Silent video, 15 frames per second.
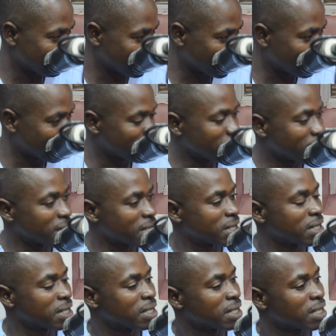because
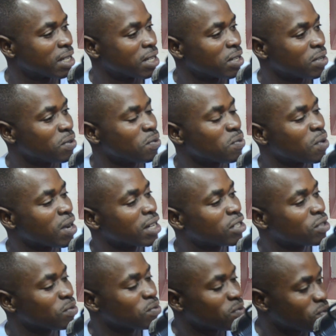just you want
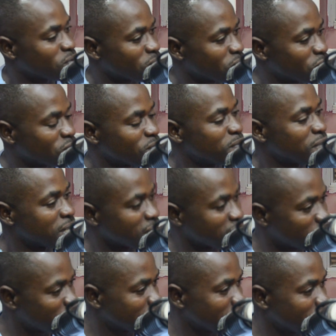to be
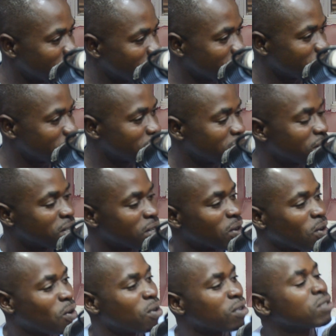helped out
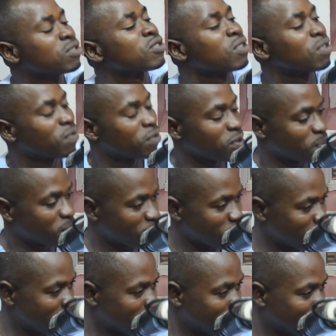or to solve your
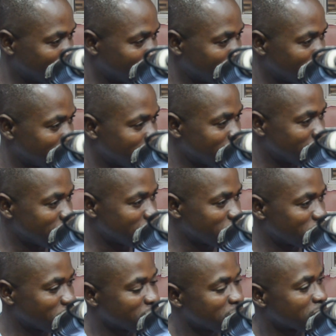problem.
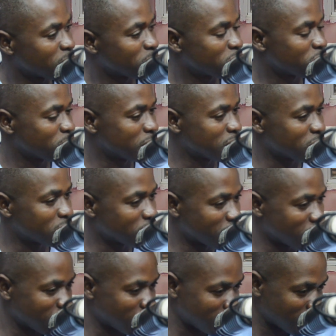For example,
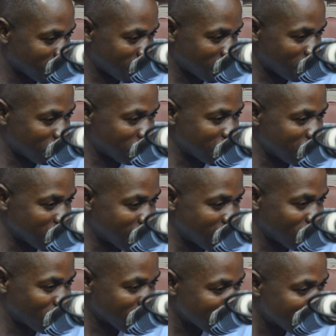they may
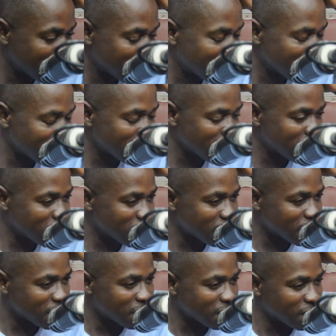arrest
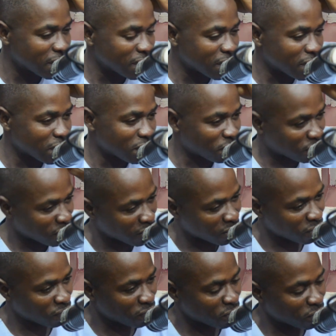a friend
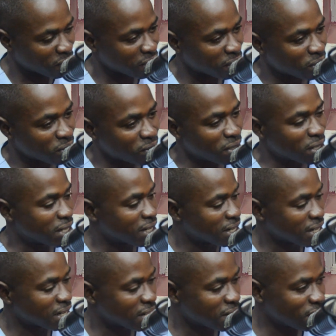of yours or a
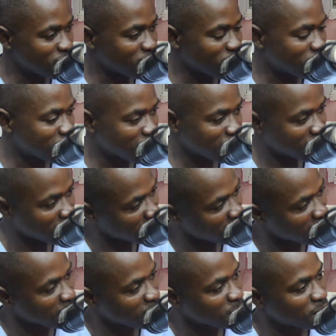relative. They take
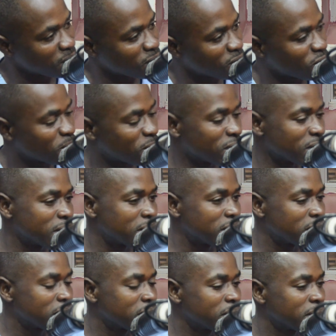him to police,